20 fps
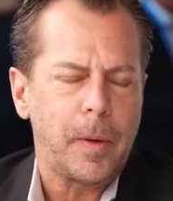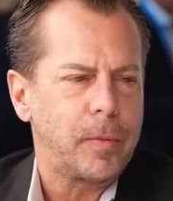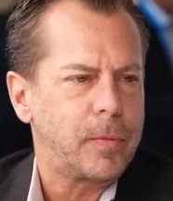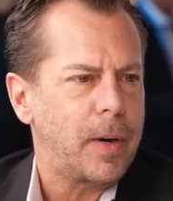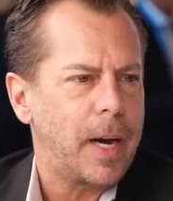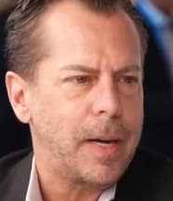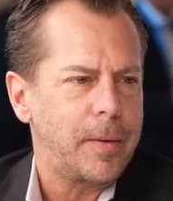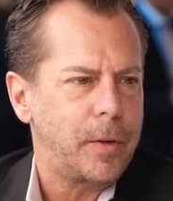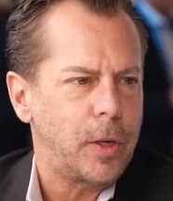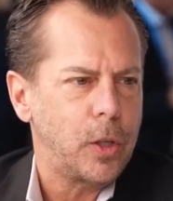about
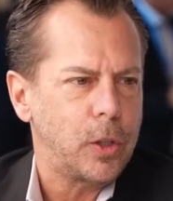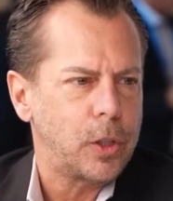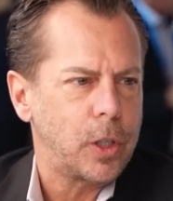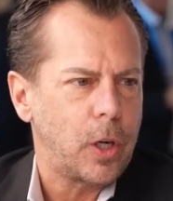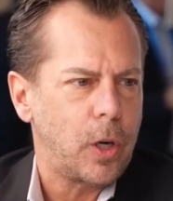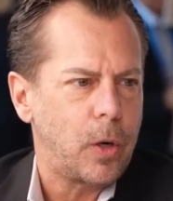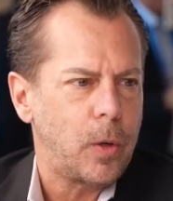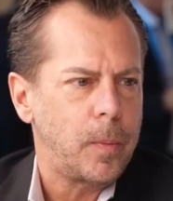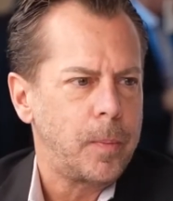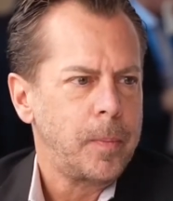5 years
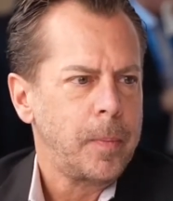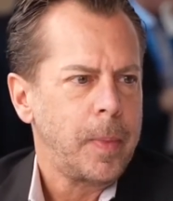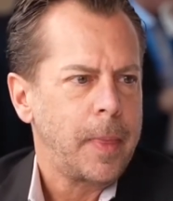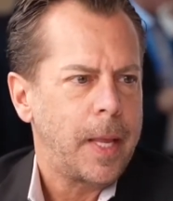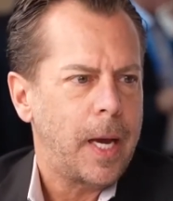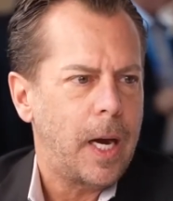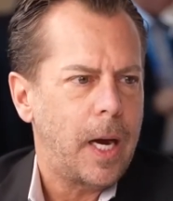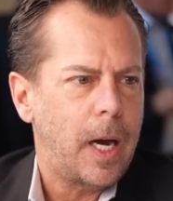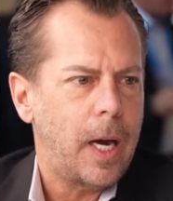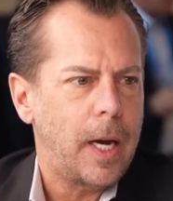ago,
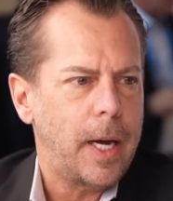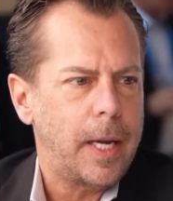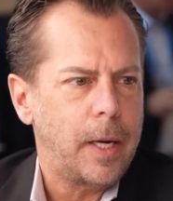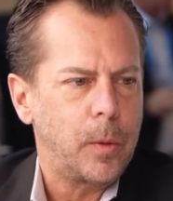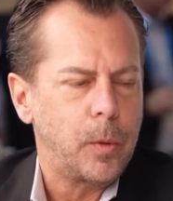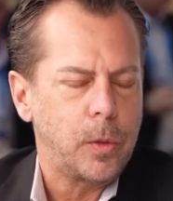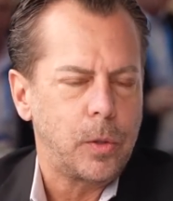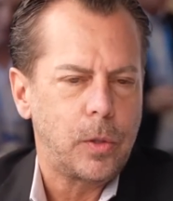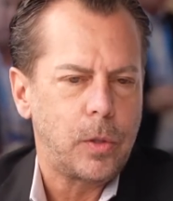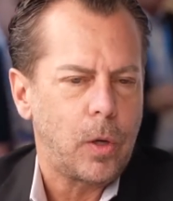and
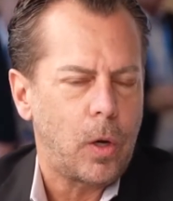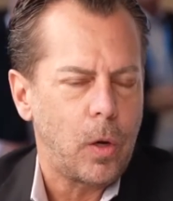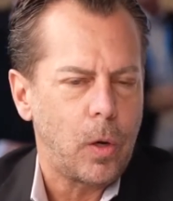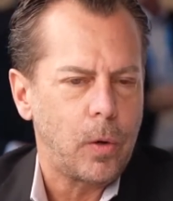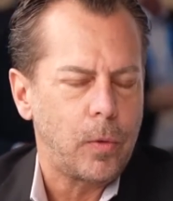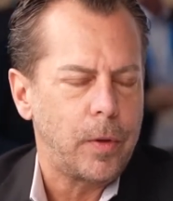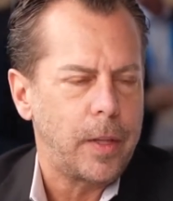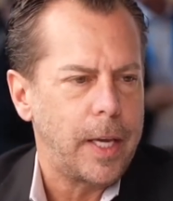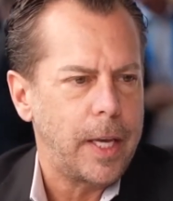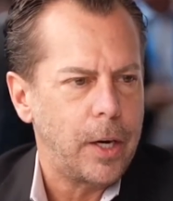it was all
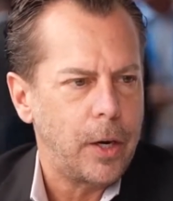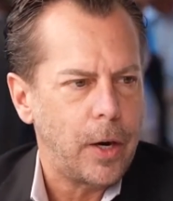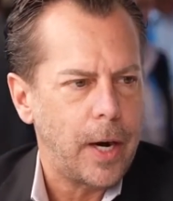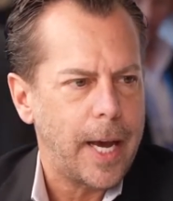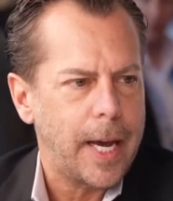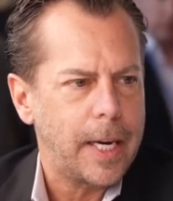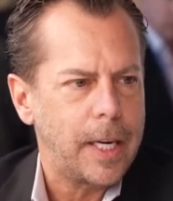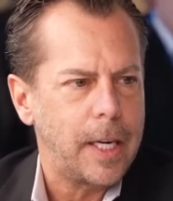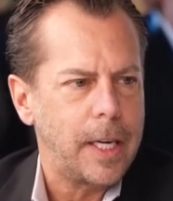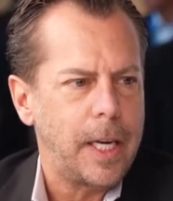over the internet,